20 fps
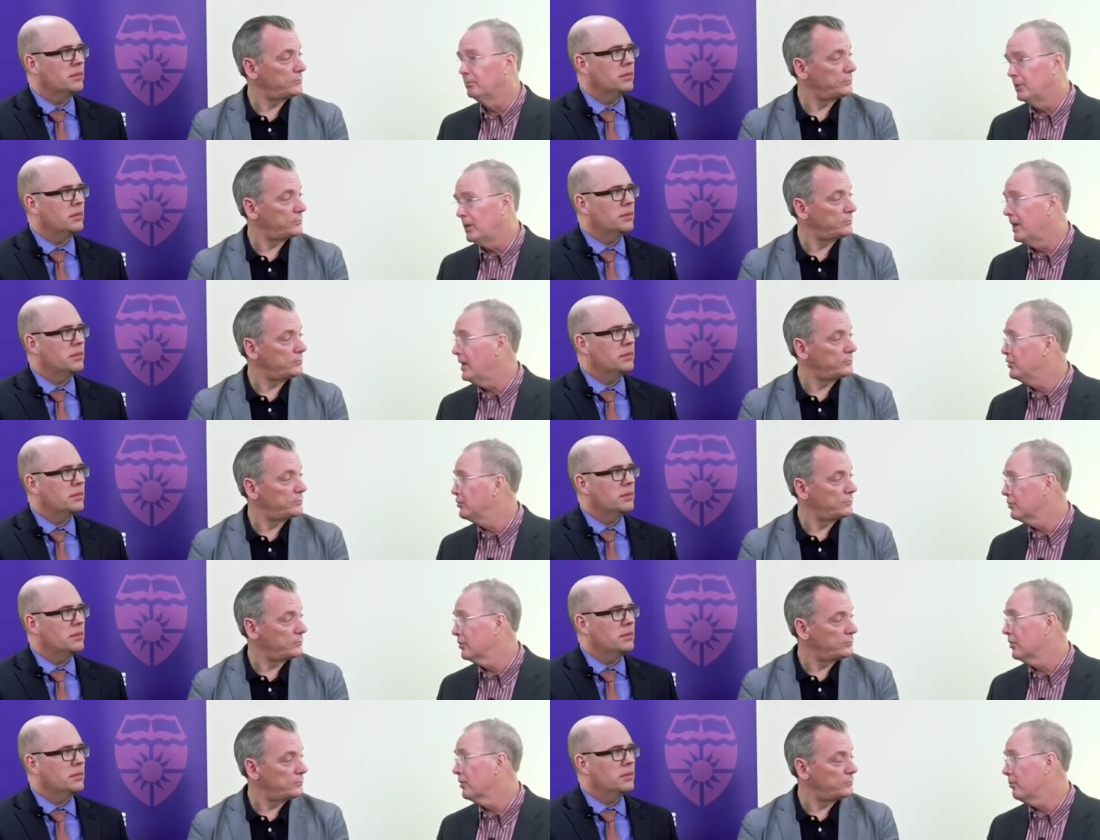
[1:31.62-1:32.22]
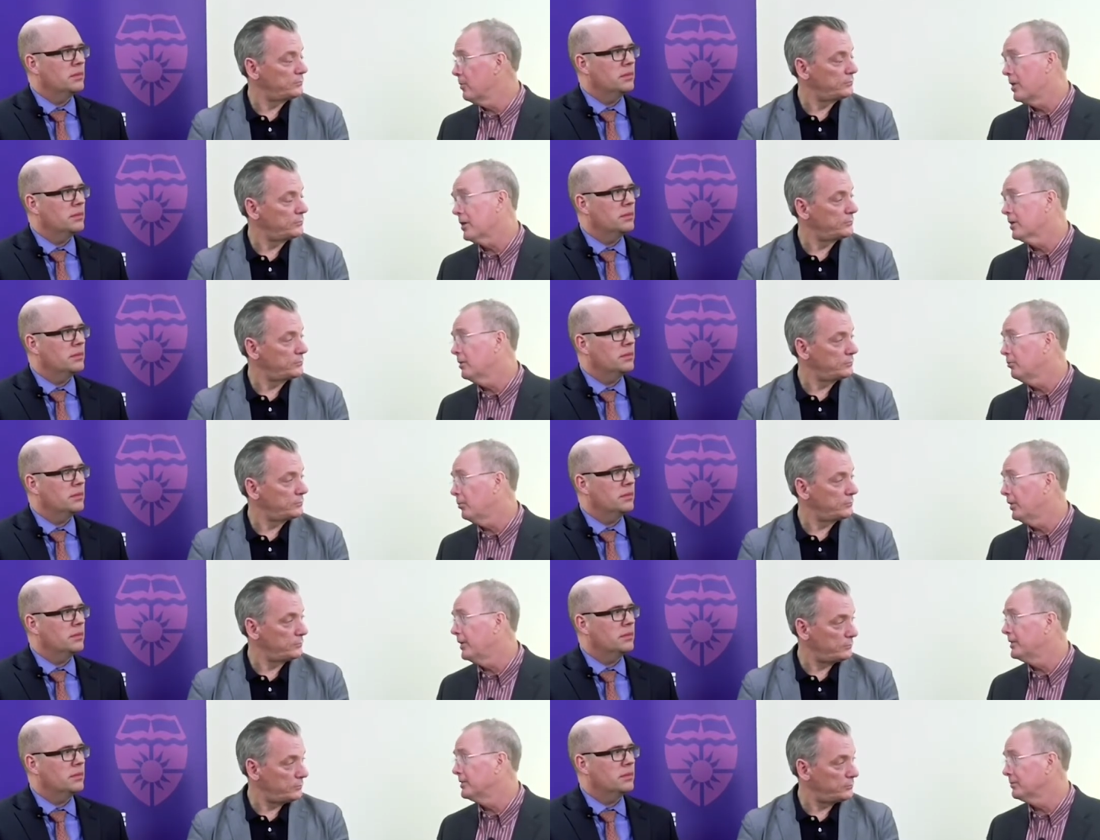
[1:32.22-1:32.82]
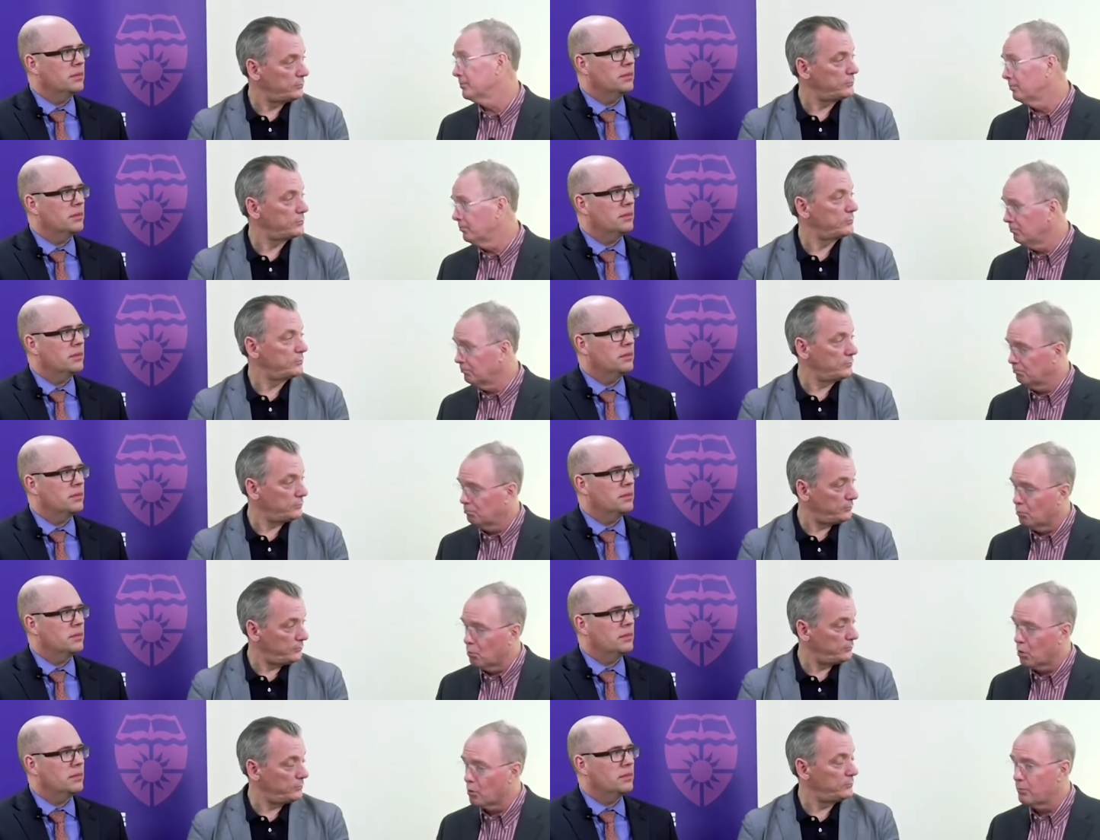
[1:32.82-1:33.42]
Speaker 1: nature of the marketplace,
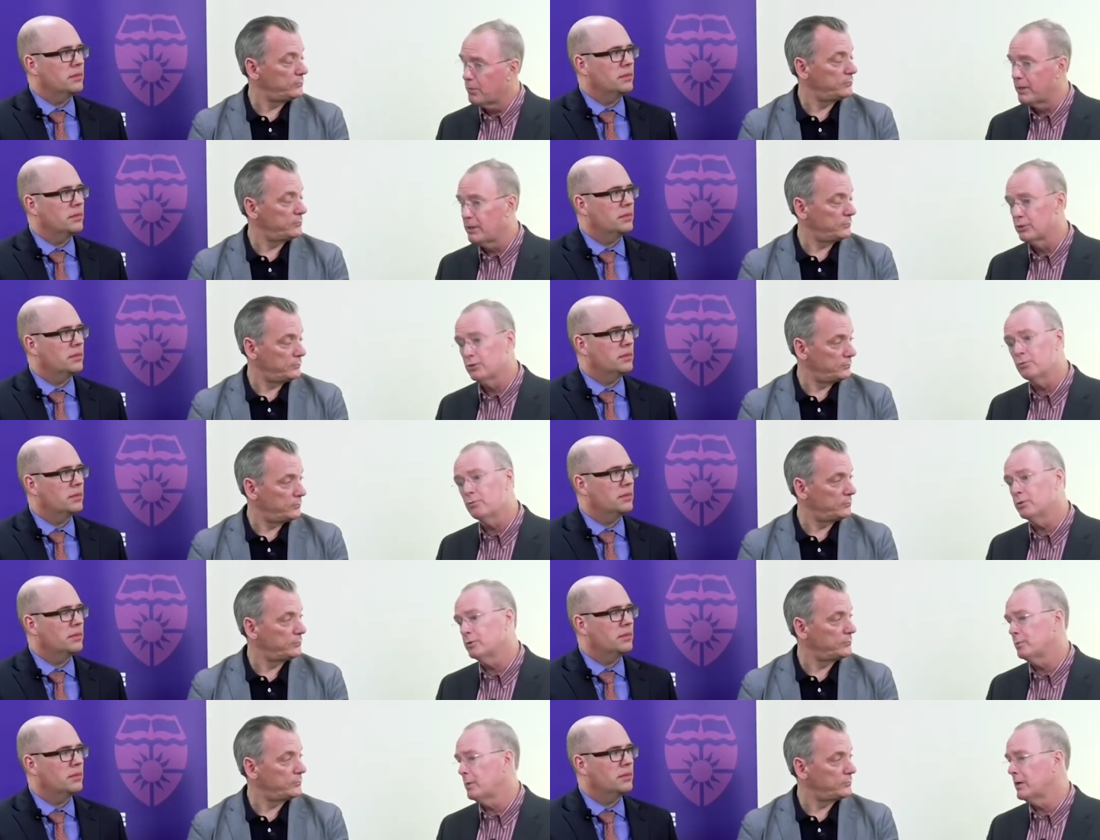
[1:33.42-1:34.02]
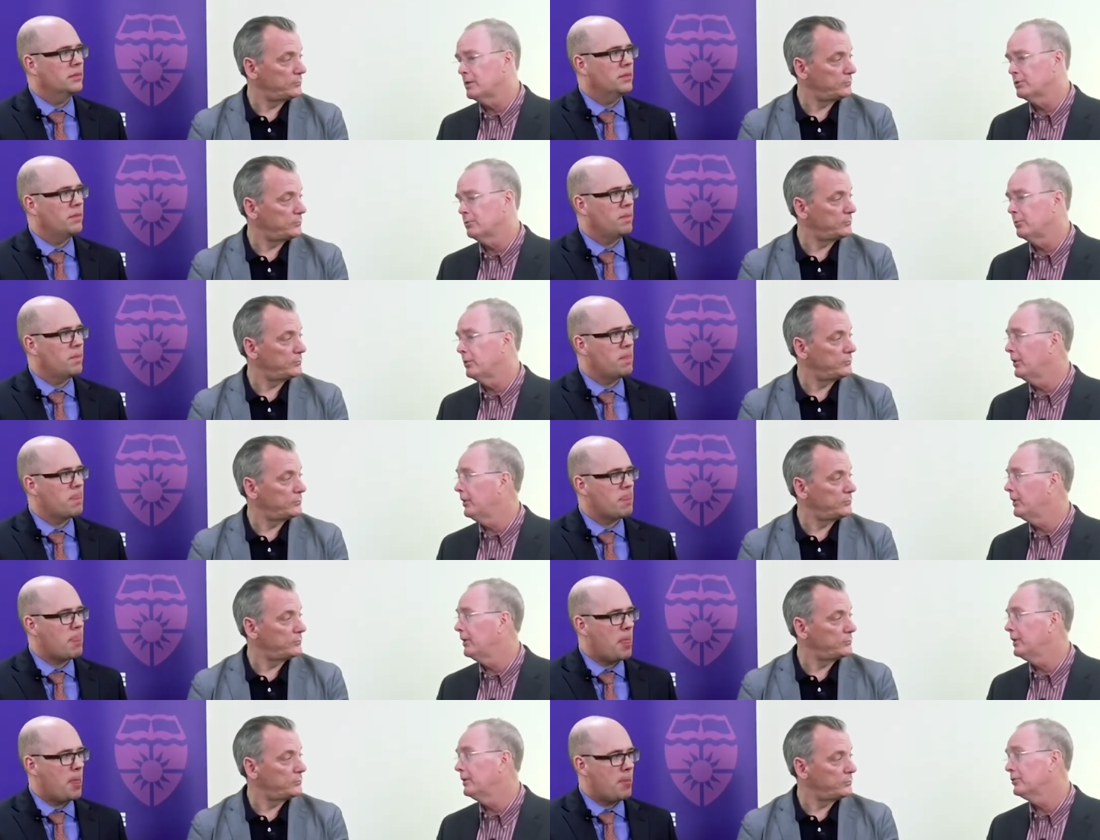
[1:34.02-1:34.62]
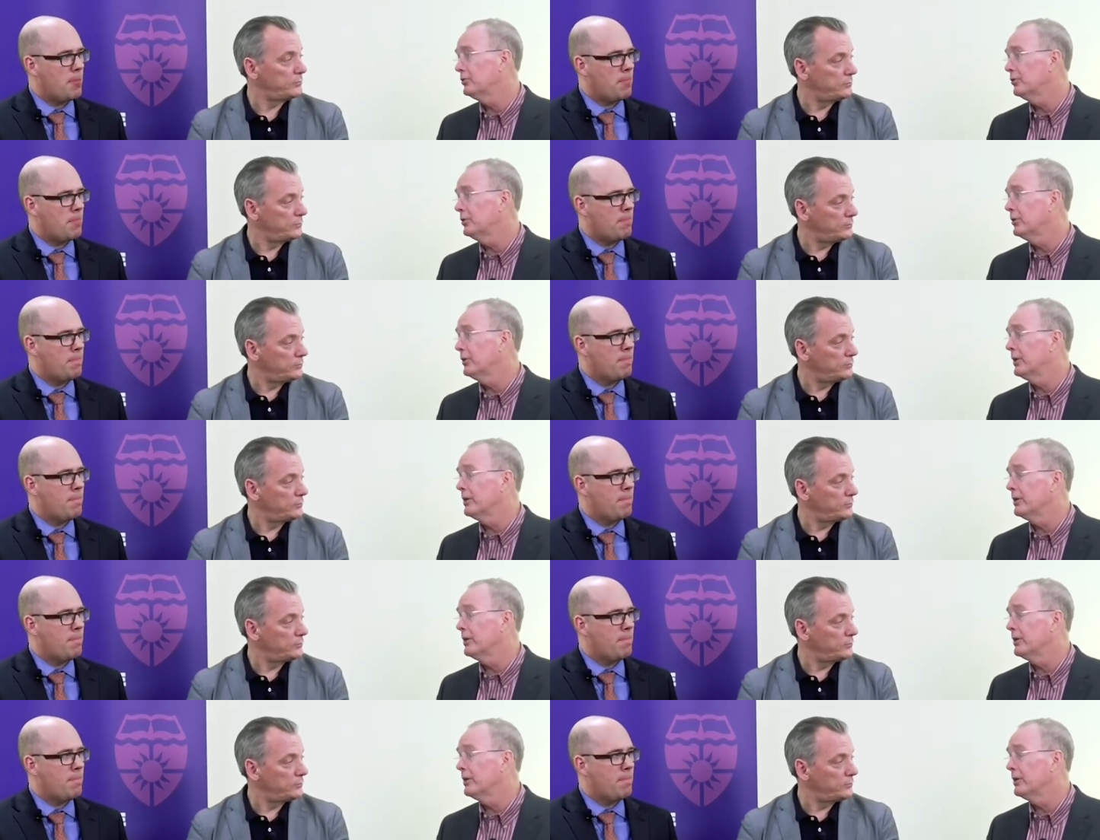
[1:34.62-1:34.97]
mm-hmm. more patient responsibility is good